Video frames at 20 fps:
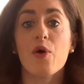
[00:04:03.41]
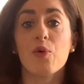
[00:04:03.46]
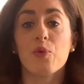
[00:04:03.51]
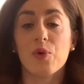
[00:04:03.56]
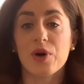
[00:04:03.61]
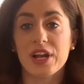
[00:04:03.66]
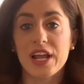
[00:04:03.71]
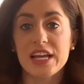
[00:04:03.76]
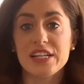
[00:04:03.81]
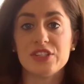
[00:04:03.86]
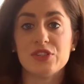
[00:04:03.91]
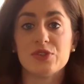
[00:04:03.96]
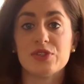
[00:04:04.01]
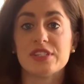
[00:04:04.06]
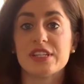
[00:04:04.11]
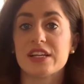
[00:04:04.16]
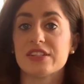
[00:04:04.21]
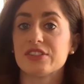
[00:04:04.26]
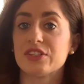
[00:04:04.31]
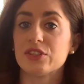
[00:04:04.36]
what I do
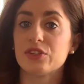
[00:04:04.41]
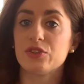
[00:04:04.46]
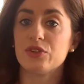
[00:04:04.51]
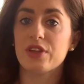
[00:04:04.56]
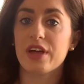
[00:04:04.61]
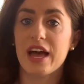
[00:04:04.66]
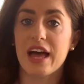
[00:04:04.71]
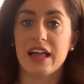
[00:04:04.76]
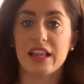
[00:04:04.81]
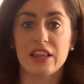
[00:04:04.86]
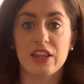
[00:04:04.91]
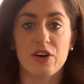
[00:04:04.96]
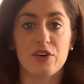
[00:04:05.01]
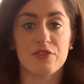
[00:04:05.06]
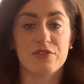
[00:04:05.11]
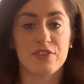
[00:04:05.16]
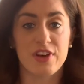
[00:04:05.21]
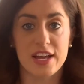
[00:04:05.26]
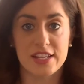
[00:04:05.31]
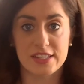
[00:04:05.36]
is I'll still do the Hello
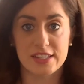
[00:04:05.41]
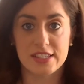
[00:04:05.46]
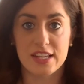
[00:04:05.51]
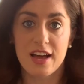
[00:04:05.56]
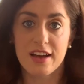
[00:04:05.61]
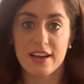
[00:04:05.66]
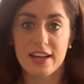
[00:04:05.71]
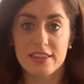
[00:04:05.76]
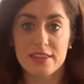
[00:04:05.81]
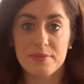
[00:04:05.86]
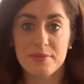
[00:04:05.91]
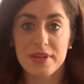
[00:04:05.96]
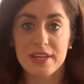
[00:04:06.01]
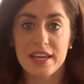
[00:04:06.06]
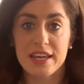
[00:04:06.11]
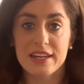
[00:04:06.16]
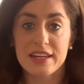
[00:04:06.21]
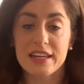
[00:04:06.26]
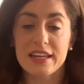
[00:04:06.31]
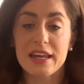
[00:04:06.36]
Friends song at the
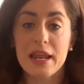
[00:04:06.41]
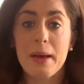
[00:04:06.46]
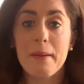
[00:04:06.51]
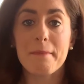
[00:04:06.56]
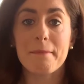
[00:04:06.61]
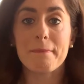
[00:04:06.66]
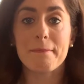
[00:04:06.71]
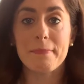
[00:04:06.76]
beginning,